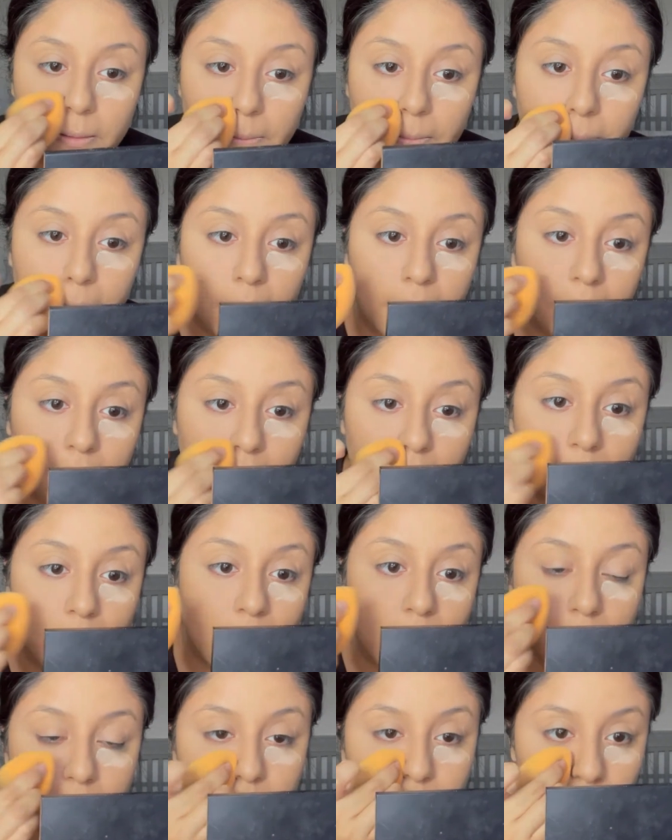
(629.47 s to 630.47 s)
but yeah,
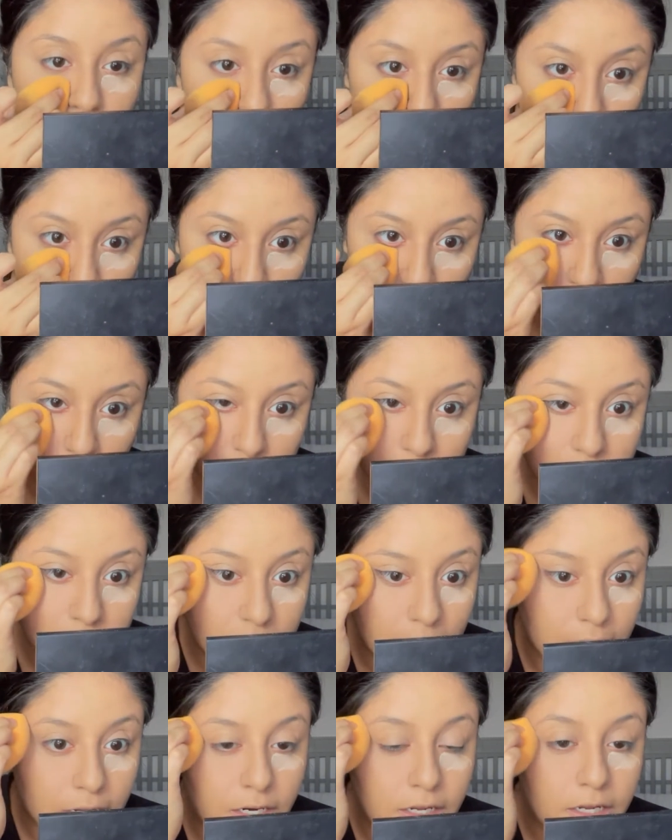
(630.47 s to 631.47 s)
I am super
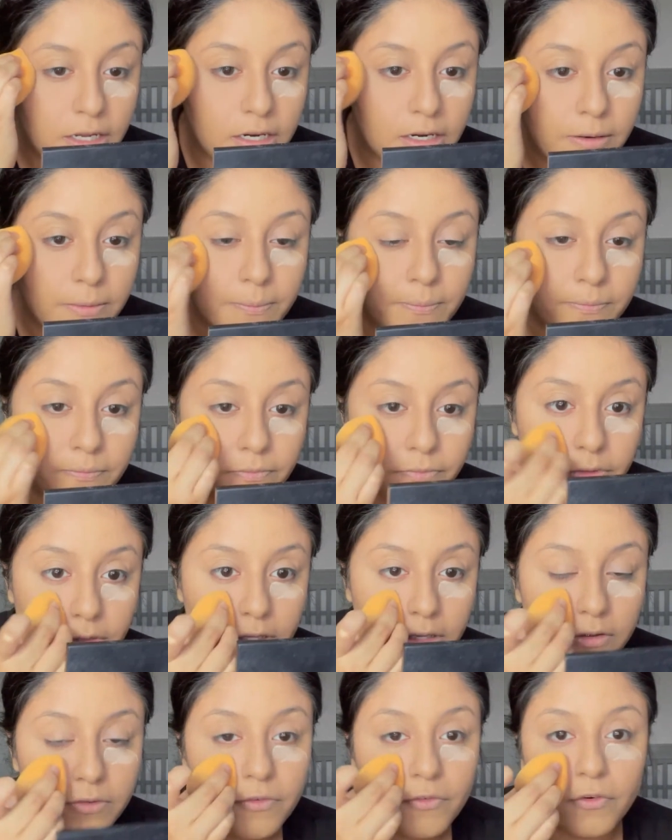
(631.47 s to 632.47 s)
excited
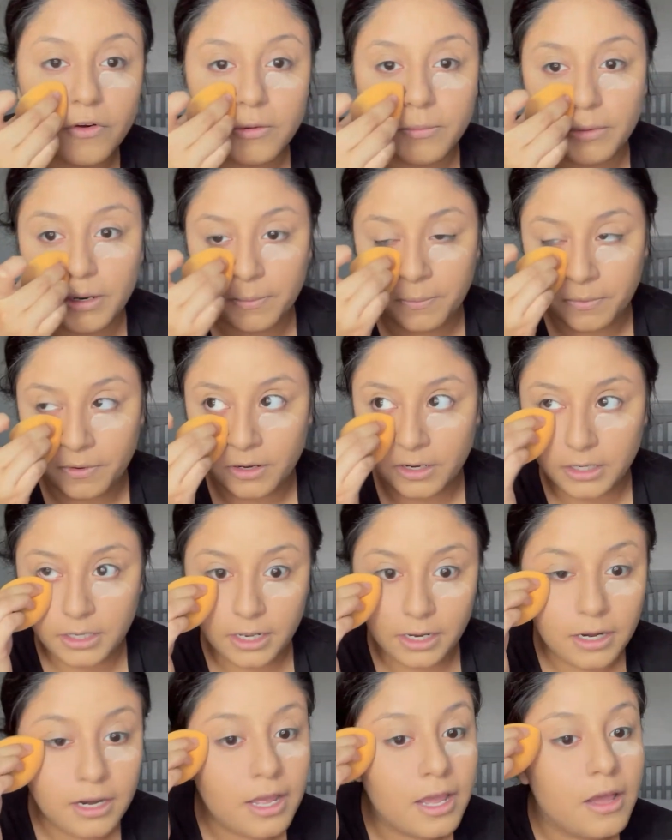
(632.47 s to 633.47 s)
for my
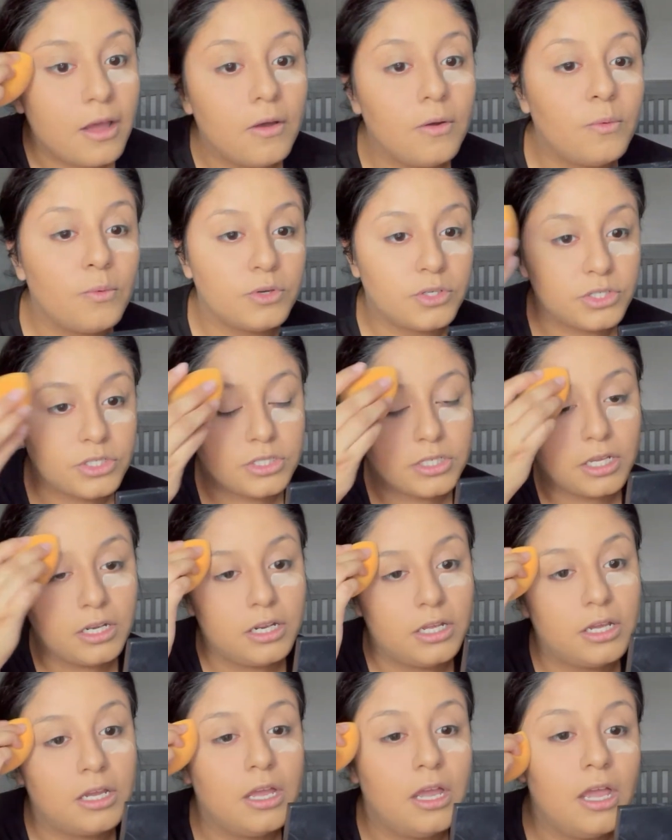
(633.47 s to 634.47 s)
birthday now. We're just going
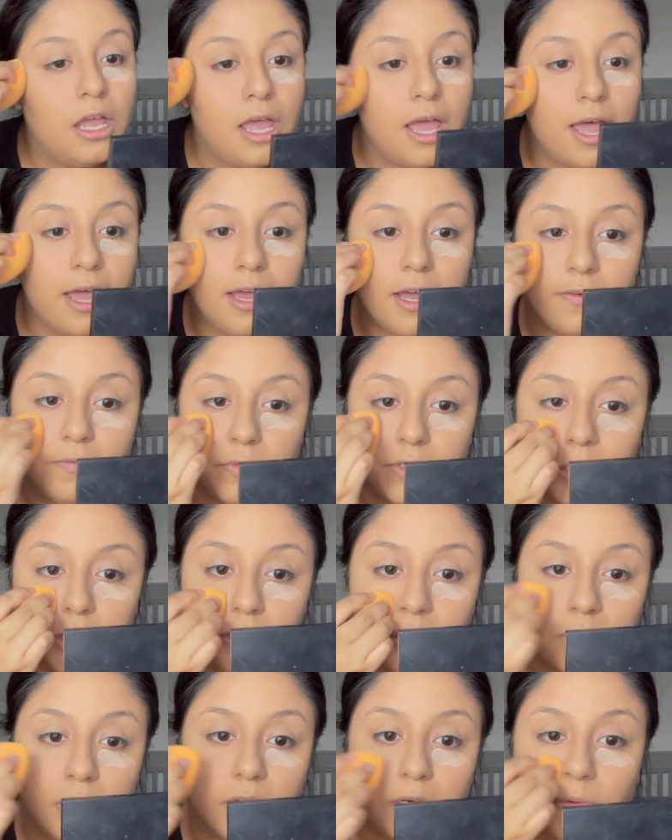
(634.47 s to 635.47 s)
to have
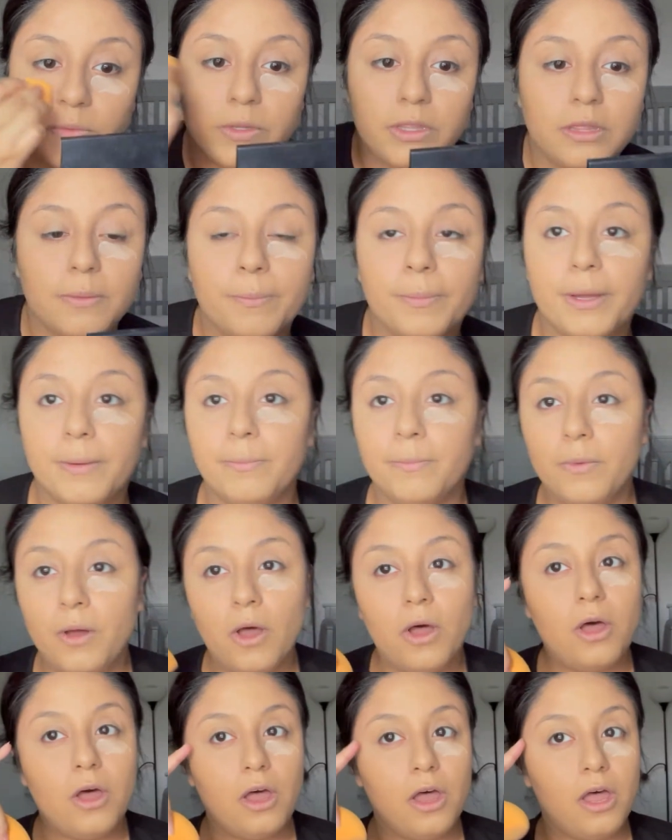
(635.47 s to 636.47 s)
dinner with my
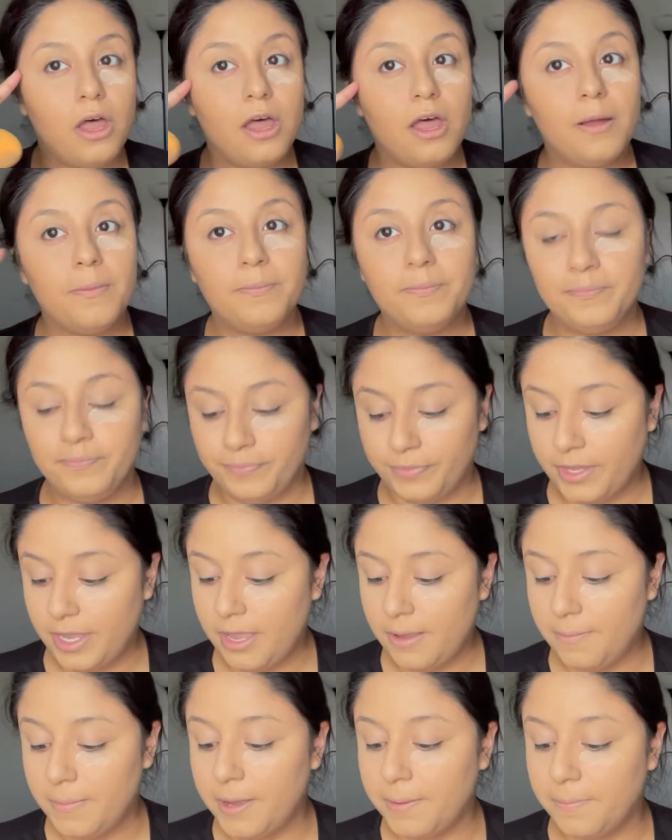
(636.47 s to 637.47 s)
mom,
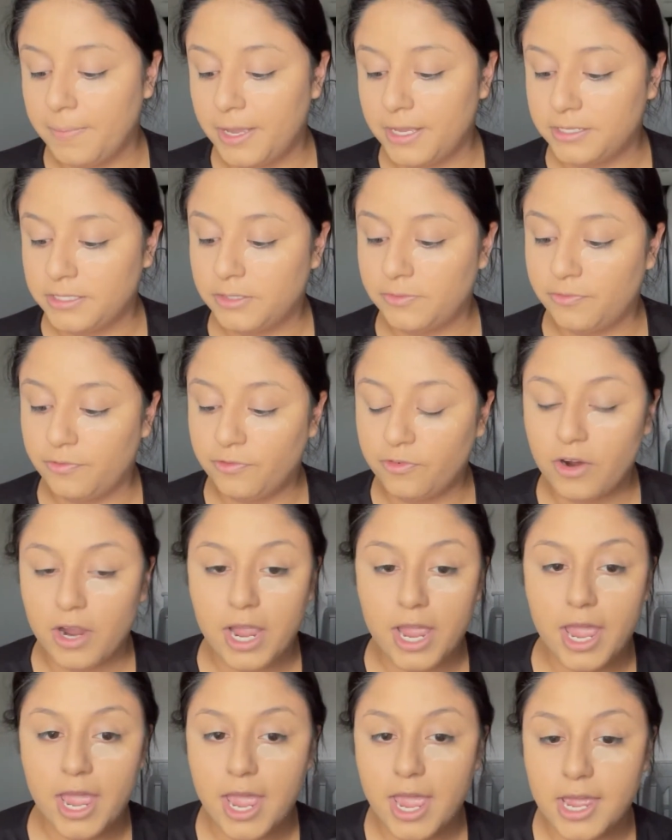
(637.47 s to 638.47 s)
my best
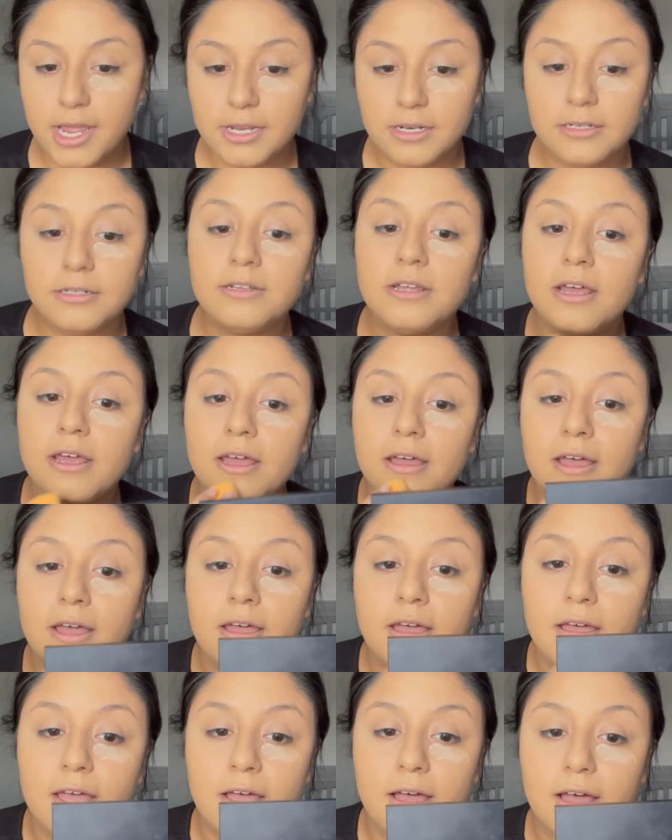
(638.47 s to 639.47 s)
friend,
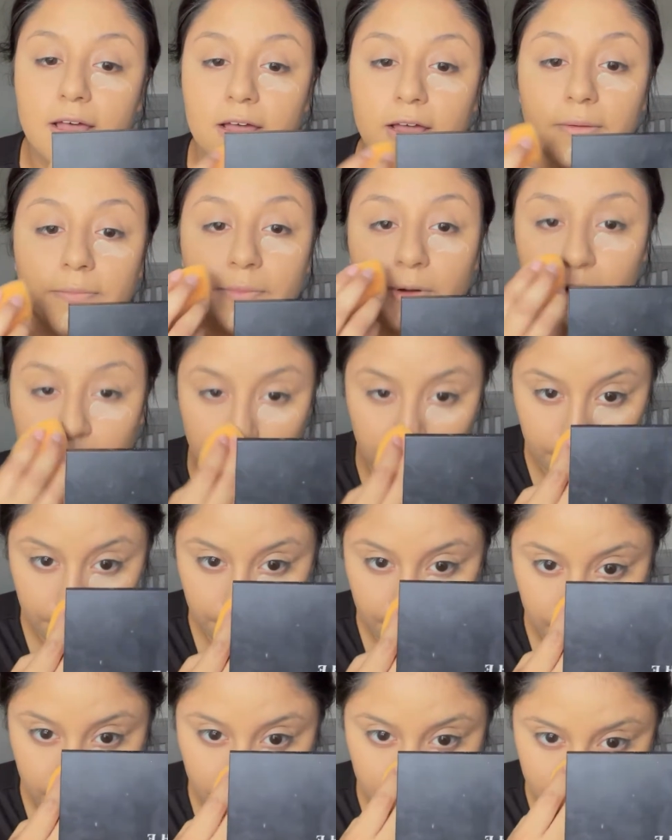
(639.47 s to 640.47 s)
um, her
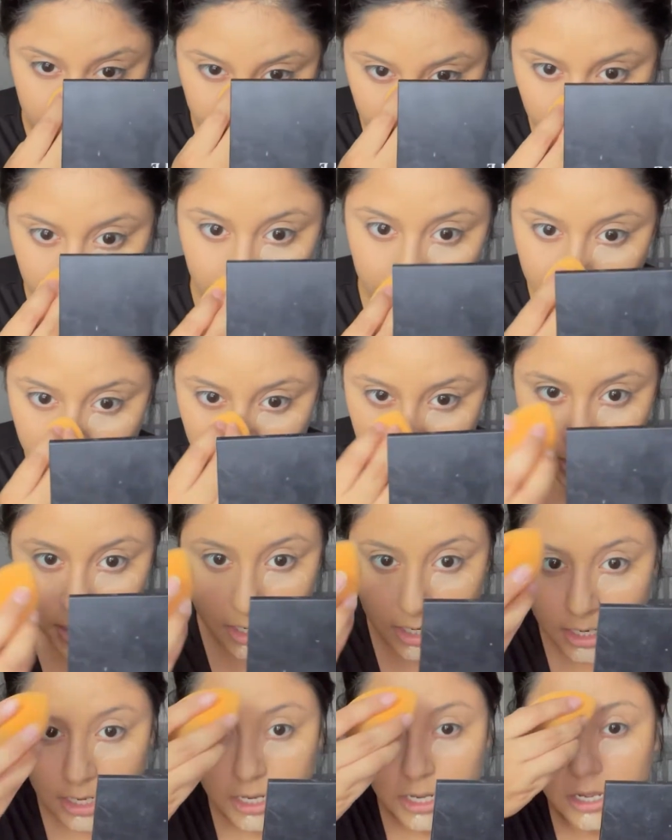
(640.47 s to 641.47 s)
boo,
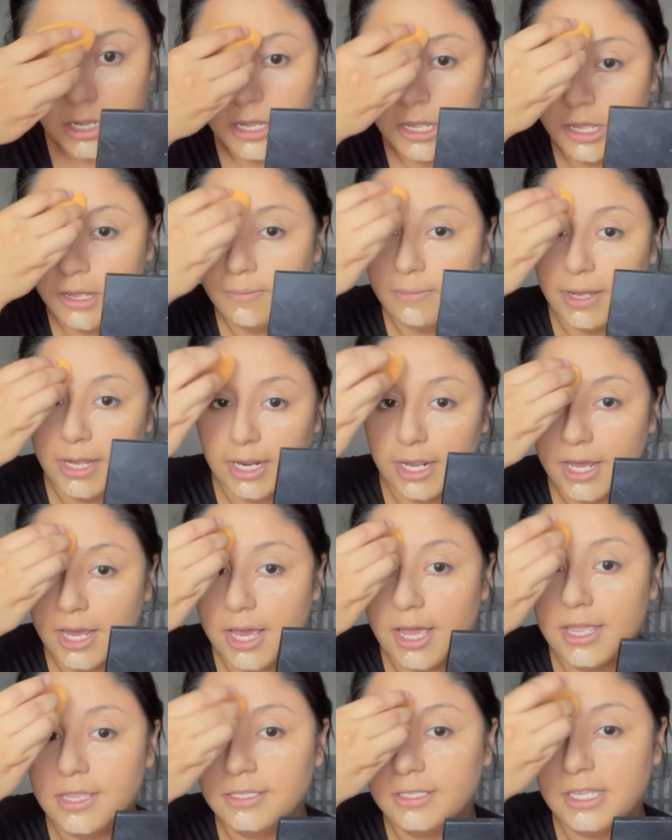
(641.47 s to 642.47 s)
my
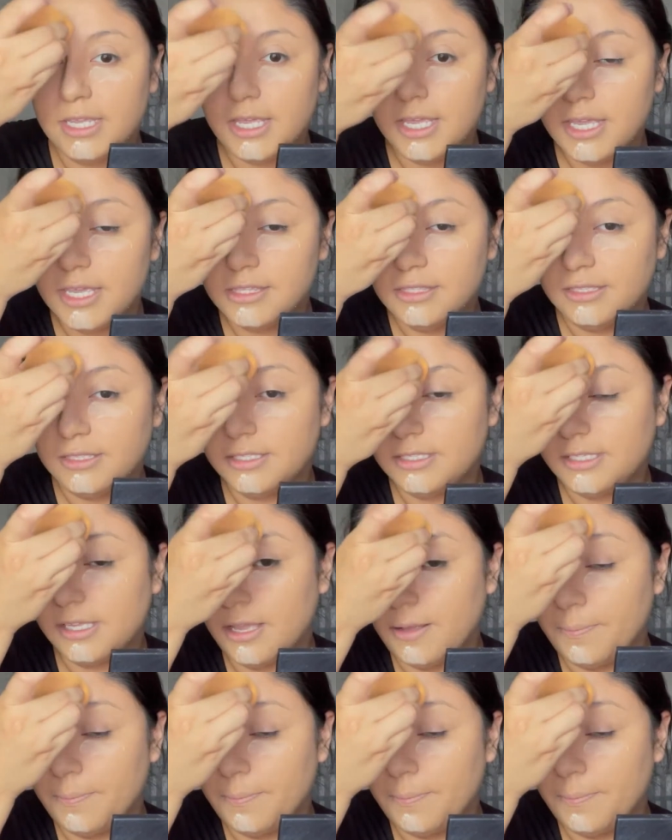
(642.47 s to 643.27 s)
cousins,